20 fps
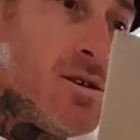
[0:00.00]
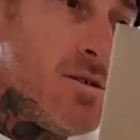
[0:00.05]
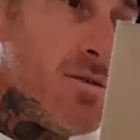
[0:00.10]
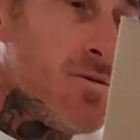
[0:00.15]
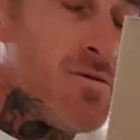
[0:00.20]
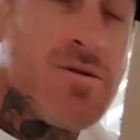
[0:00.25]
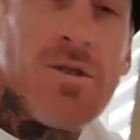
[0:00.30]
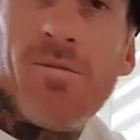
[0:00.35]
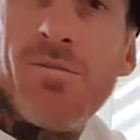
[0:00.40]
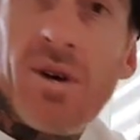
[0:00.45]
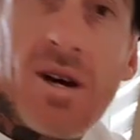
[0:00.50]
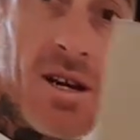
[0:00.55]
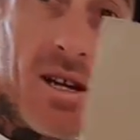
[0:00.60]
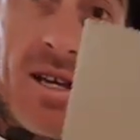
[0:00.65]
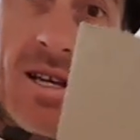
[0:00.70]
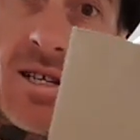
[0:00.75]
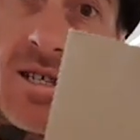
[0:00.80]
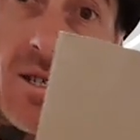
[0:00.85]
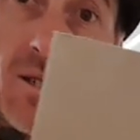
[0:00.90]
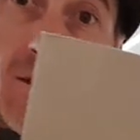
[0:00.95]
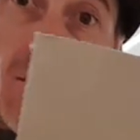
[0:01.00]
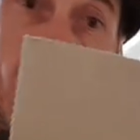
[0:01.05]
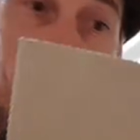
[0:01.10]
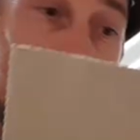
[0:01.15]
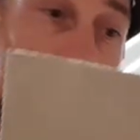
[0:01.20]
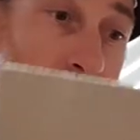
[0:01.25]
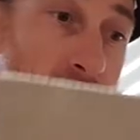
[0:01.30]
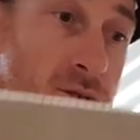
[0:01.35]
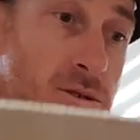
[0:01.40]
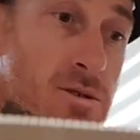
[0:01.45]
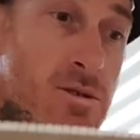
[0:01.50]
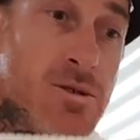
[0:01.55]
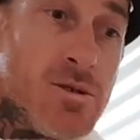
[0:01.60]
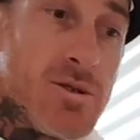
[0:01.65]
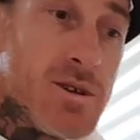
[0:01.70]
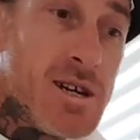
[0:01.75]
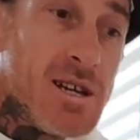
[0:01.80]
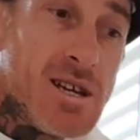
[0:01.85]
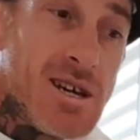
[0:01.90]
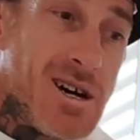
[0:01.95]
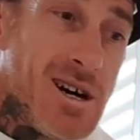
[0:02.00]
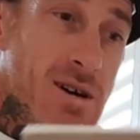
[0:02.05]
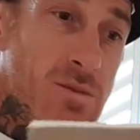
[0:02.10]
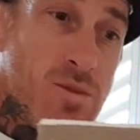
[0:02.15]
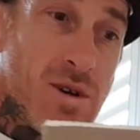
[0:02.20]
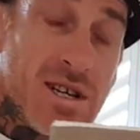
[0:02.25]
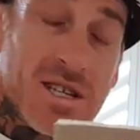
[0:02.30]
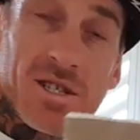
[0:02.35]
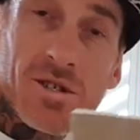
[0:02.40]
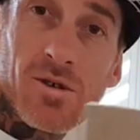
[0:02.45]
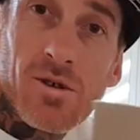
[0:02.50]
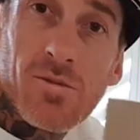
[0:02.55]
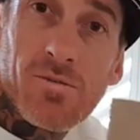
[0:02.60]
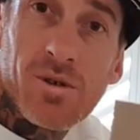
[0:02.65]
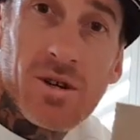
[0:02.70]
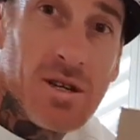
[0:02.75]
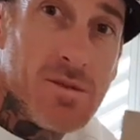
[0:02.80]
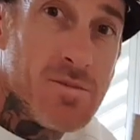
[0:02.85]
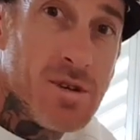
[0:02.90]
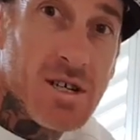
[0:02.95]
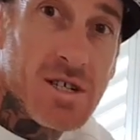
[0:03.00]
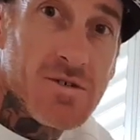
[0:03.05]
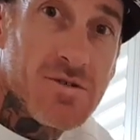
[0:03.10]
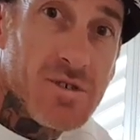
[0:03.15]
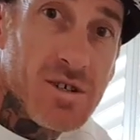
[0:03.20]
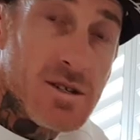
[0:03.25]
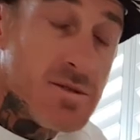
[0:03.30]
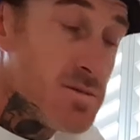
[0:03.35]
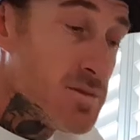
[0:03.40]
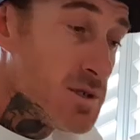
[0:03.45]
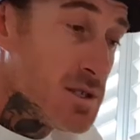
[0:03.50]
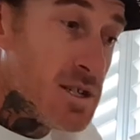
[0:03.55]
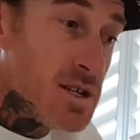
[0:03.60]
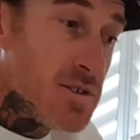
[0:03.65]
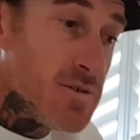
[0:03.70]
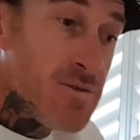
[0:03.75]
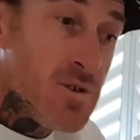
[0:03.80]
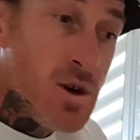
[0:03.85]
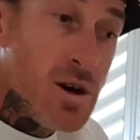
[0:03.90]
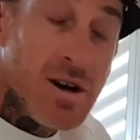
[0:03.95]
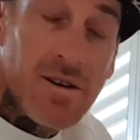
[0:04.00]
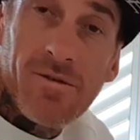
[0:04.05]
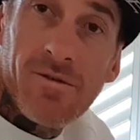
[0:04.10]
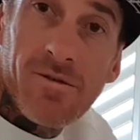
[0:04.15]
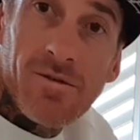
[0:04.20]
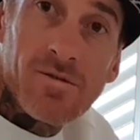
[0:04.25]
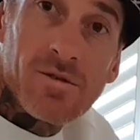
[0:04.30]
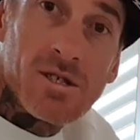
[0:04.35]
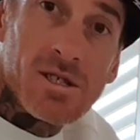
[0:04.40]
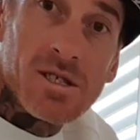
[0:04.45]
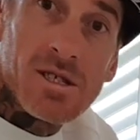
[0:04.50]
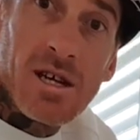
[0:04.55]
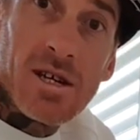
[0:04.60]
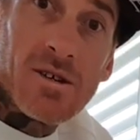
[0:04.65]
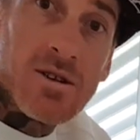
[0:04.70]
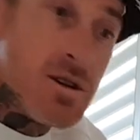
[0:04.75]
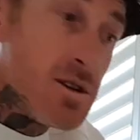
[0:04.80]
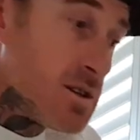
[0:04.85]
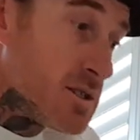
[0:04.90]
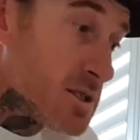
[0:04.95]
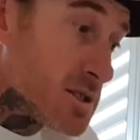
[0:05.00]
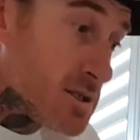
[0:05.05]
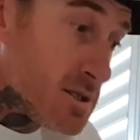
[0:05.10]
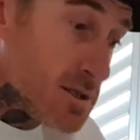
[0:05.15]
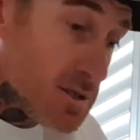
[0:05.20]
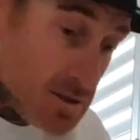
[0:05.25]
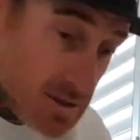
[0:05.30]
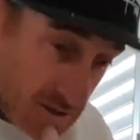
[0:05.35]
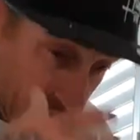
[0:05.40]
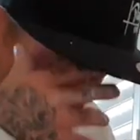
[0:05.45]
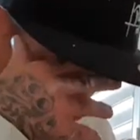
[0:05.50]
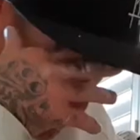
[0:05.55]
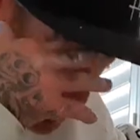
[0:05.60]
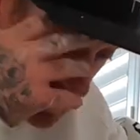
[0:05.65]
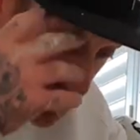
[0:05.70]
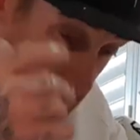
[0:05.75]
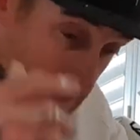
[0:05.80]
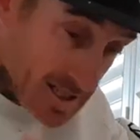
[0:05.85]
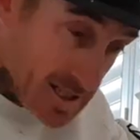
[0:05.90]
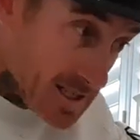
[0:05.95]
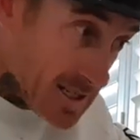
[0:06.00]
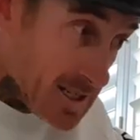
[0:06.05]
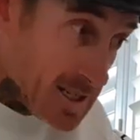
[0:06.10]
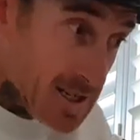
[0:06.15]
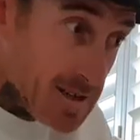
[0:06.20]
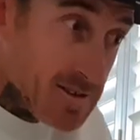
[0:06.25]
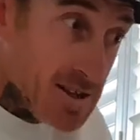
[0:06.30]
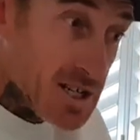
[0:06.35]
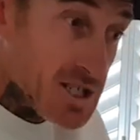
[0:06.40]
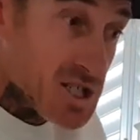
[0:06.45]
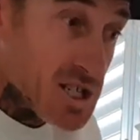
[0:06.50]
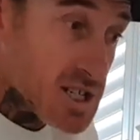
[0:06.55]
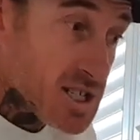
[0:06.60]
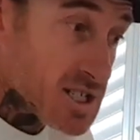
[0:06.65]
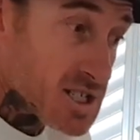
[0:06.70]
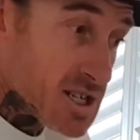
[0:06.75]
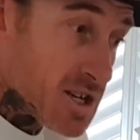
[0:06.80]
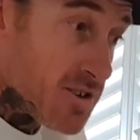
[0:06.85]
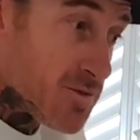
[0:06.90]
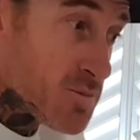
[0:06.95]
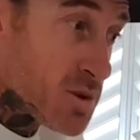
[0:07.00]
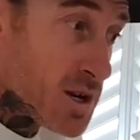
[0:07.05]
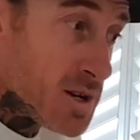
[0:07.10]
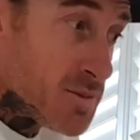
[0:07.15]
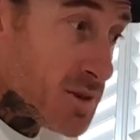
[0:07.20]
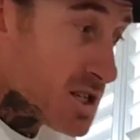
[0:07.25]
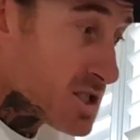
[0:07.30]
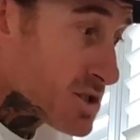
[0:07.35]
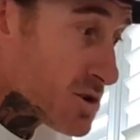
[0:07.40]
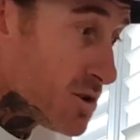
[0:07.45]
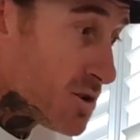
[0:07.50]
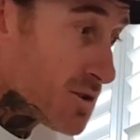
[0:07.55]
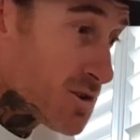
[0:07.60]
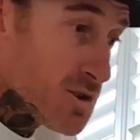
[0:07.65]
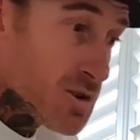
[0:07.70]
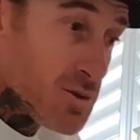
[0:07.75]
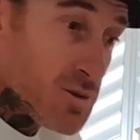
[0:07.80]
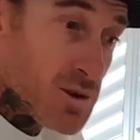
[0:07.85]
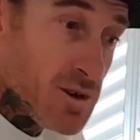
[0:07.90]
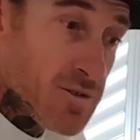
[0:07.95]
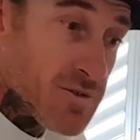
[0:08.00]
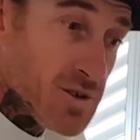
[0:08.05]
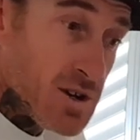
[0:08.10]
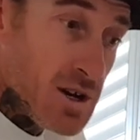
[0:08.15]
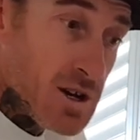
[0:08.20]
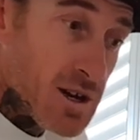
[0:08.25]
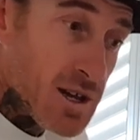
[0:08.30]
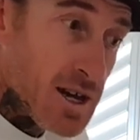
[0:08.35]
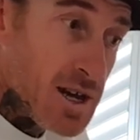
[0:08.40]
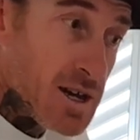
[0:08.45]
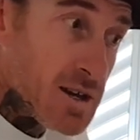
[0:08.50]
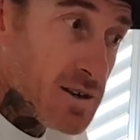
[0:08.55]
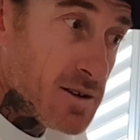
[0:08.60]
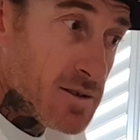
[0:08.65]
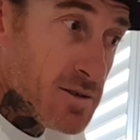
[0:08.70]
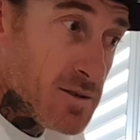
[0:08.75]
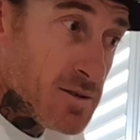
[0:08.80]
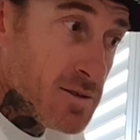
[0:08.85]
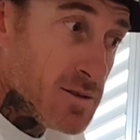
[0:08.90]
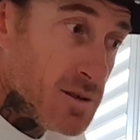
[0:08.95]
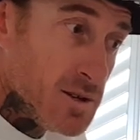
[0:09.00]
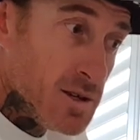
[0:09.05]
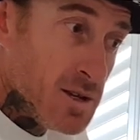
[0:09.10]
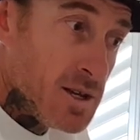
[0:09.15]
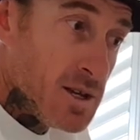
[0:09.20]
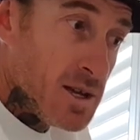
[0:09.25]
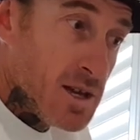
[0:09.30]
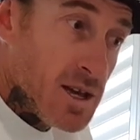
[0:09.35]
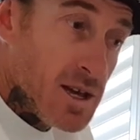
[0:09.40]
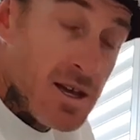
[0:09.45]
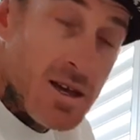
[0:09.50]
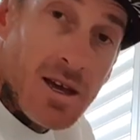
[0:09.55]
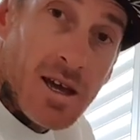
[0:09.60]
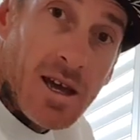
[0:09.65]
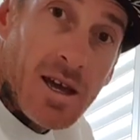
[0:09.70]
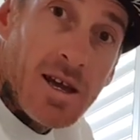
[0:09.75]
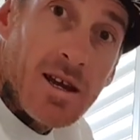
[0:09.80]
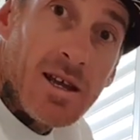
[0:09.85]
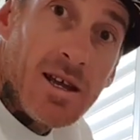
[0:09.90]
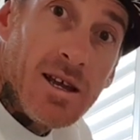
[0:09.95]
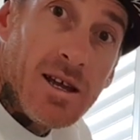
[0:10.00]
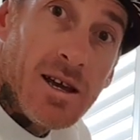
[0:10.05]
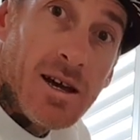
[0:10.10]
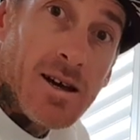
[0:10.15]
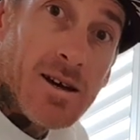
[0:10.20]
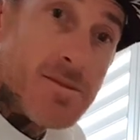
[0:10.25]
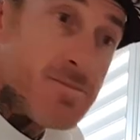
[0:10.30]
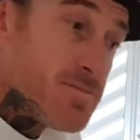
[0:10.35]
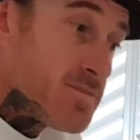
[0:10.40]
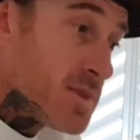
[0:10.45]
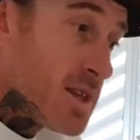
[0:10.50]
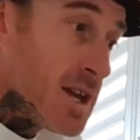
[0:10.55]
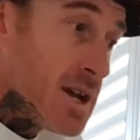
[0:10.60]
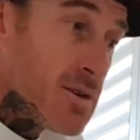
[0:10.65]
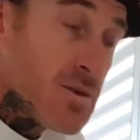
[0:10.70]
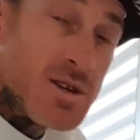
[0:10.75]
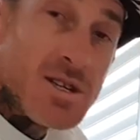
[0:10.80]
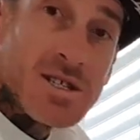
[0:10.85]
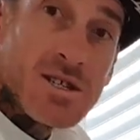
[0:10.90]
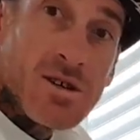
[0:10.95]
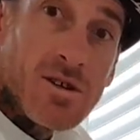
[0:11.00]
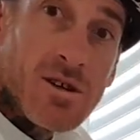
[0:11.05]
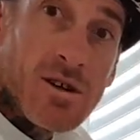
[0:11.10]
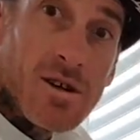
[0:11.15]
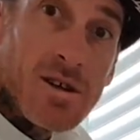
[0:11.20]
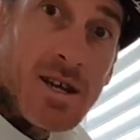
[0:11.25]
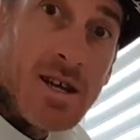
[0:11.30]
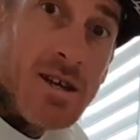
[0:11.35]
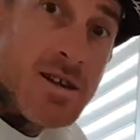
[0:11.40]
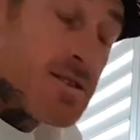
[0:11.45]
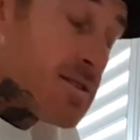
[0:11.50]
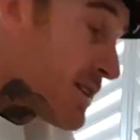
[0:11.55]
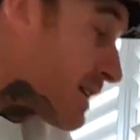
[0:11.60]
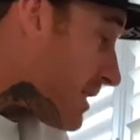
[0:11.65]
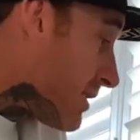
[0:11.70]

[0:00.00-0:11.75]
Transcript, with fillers: from Bunnings or any hardware store pretty much for, you know, 5 to $10. And as you can see, I've pretty much gone through and I've cut out any um, areas that I need and then